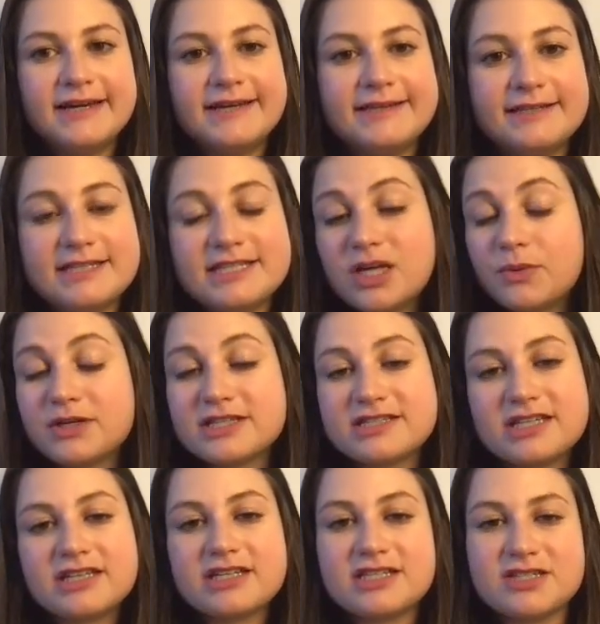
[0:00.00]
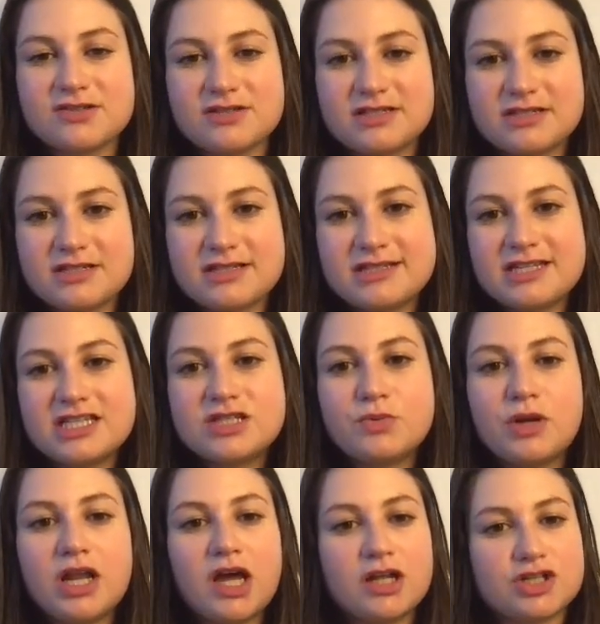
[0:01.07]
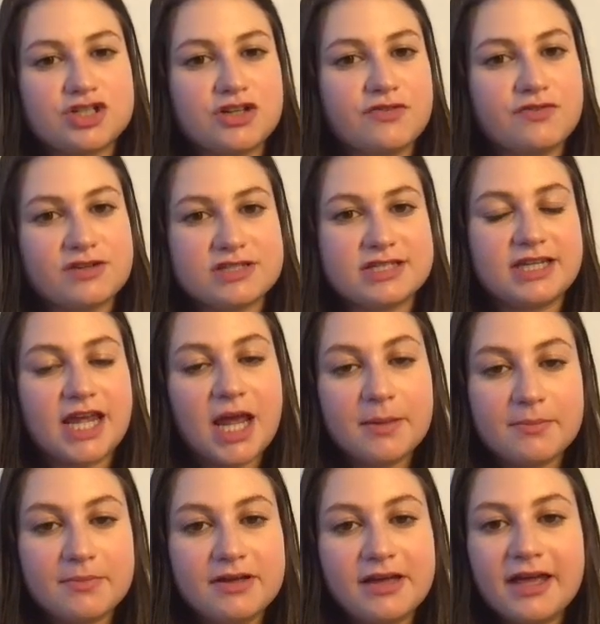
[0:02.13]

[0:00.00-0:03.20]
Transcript: This is our secret sauce since we launched the first game